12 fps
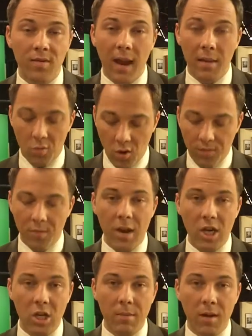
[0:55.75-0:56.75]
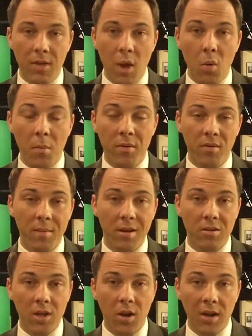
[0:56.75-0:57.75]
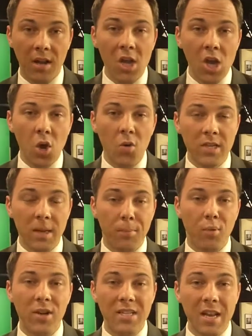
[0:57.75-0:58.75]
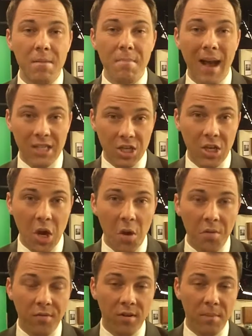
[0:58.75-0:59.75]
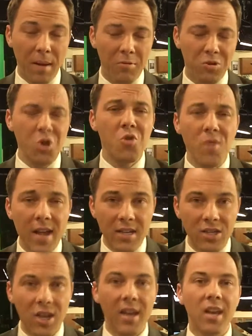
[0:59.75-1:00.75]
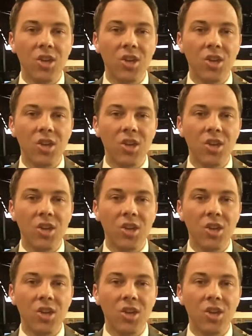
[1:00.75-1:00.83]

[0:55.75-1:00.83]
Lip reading: We've got more information about that woman from Arizona who was in a prison in Mexico for about 2 weeks.